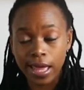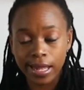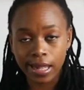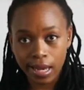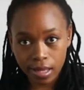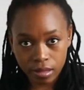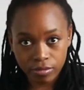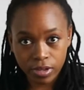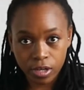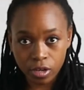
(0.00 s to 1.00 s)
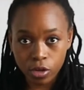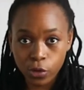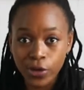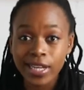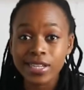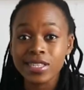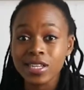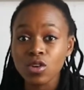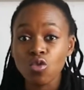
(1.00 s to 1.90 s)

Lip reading: Click the video, quickly see